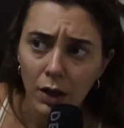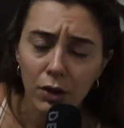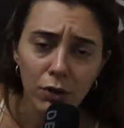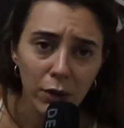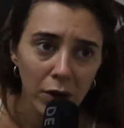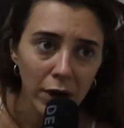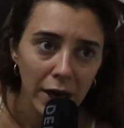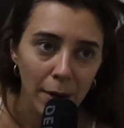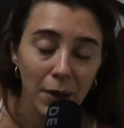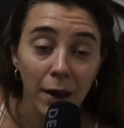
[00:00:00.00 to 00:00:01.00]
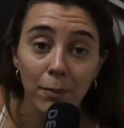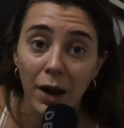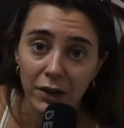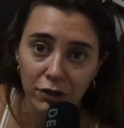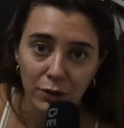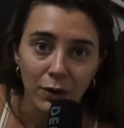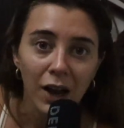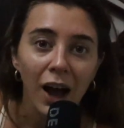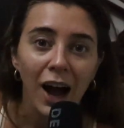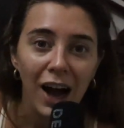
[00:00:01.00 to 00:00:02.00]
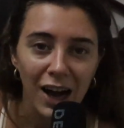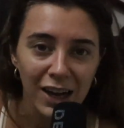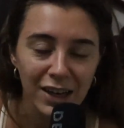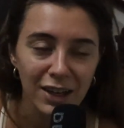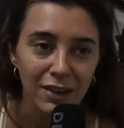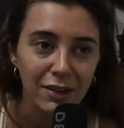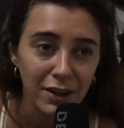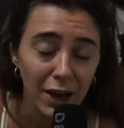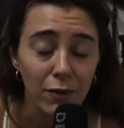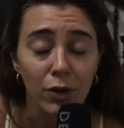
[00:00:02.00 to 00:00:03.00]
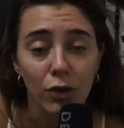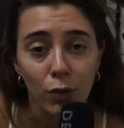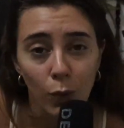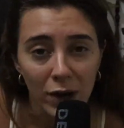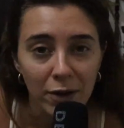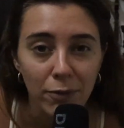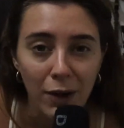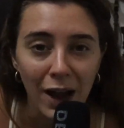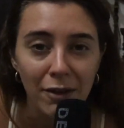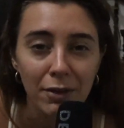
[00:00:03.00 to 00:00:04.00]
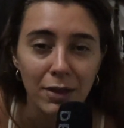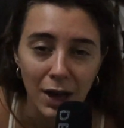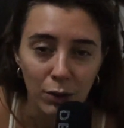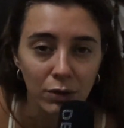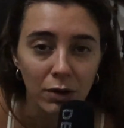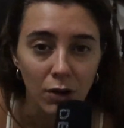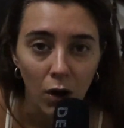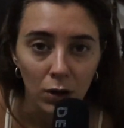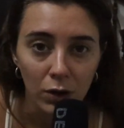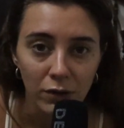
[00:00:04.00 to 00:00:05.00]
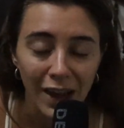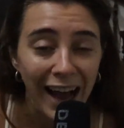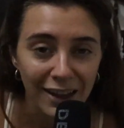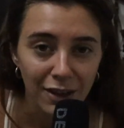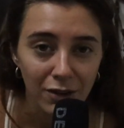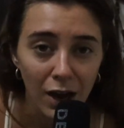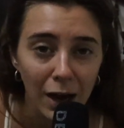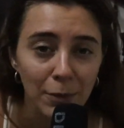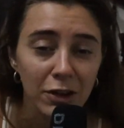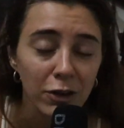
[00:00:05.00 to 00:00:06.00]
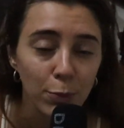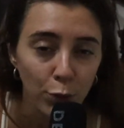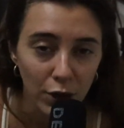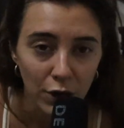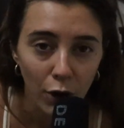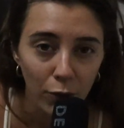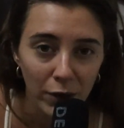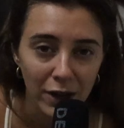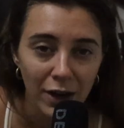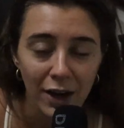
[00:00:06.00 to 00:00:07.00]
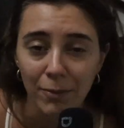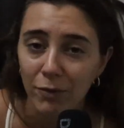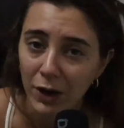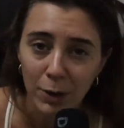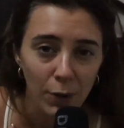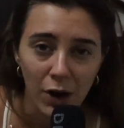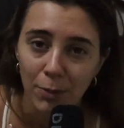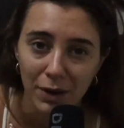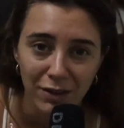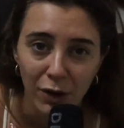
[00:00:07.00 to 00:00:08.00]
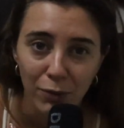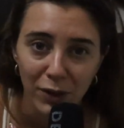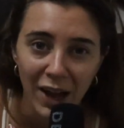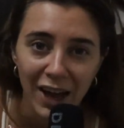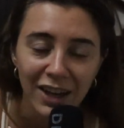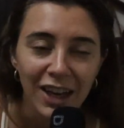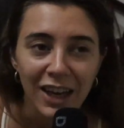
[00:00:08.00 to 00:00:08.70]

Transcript: So here I am. And mind you, I saved $25,000 at the time. This is pre-COVID, and I'm very proud of myself for that.